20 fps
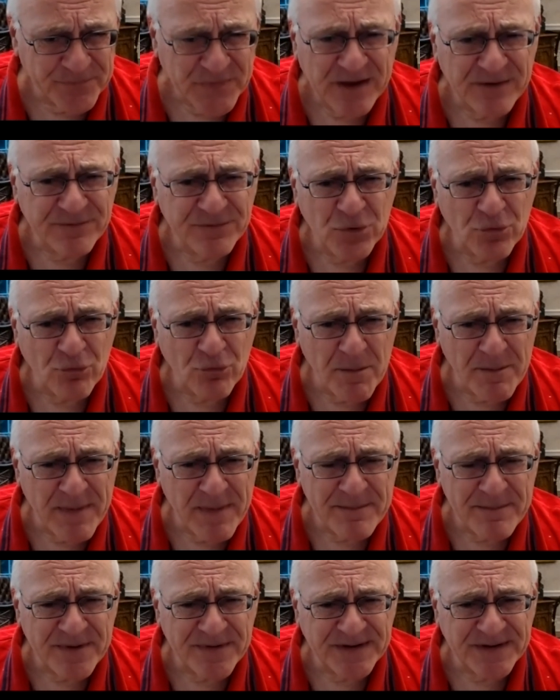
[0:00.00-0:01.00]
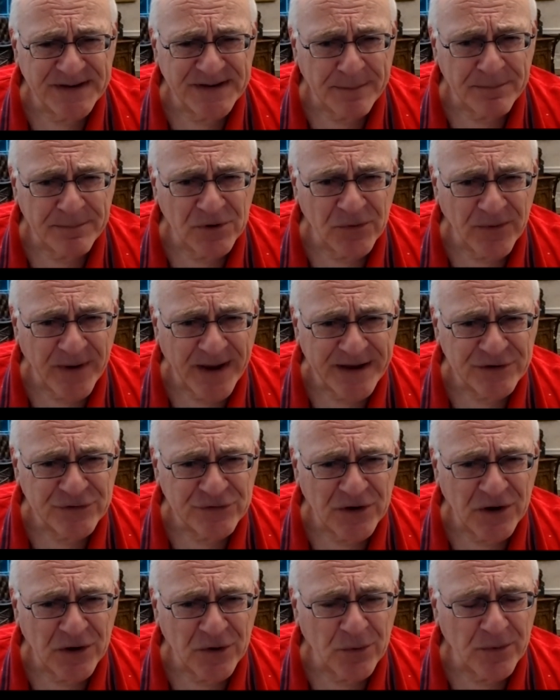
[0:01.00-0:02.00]
If you remember, the
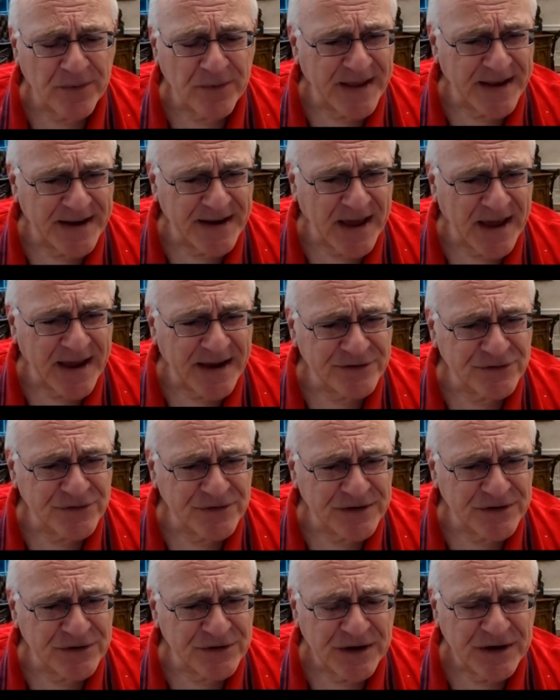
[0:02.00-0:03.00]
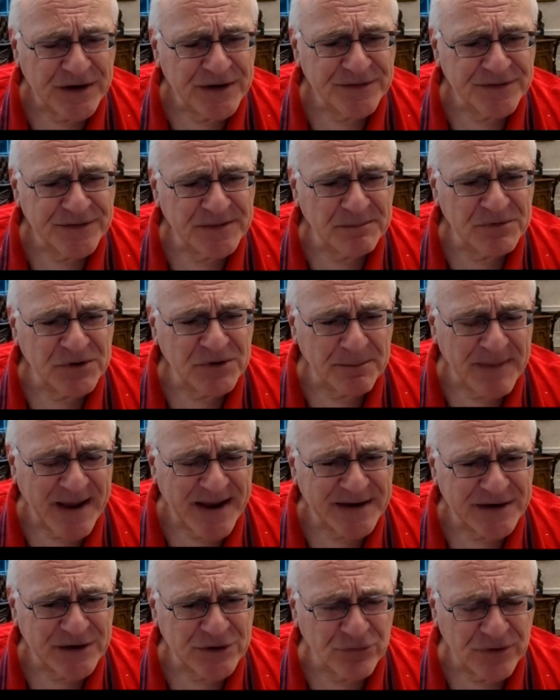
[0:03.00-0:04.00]
WHO and the NIH said
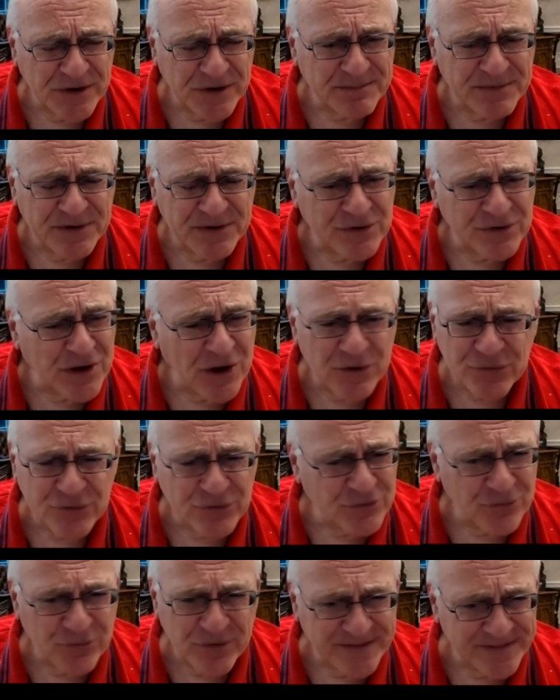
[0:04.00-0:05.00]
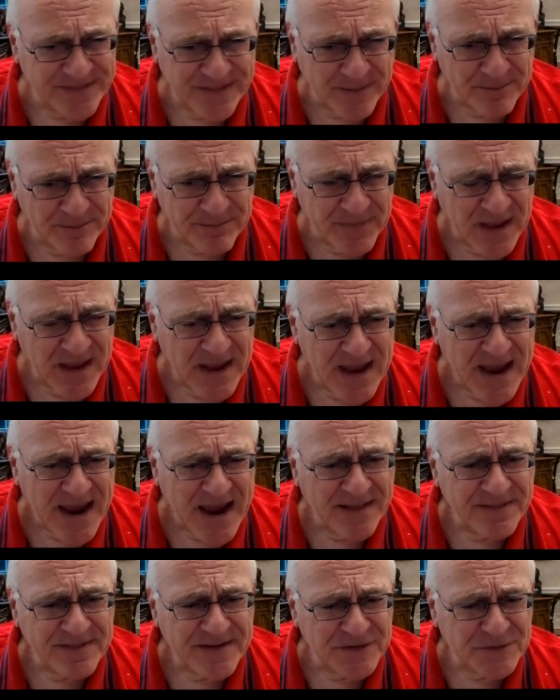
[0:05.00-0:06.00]
symptomatic treatment, don't treat them.
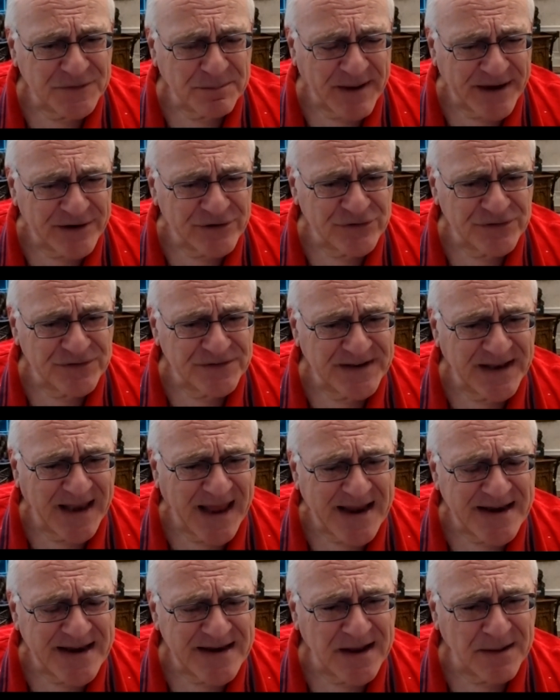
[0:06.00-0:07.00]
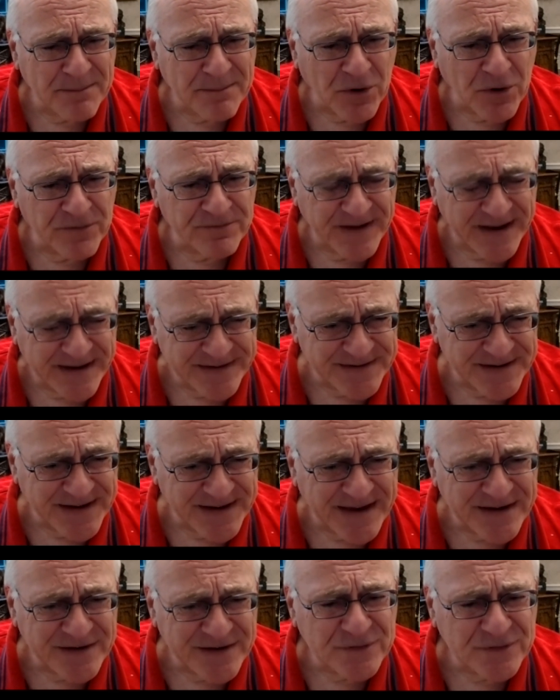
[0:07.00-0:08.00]
And these patients landed up on
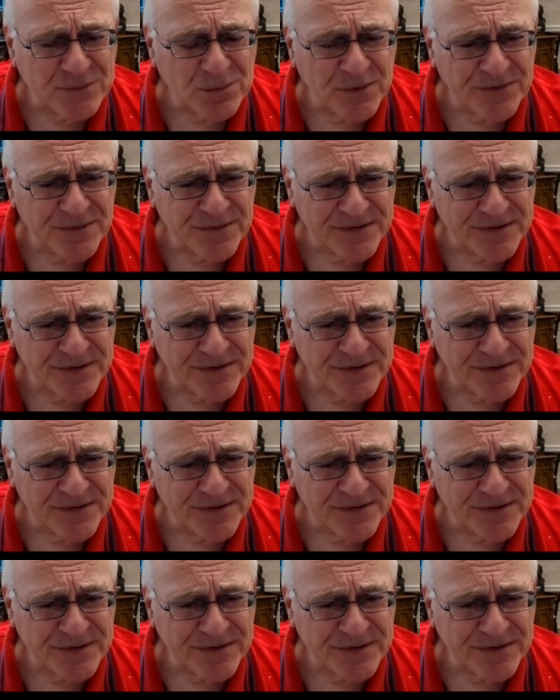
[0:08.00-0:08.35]
ventilators with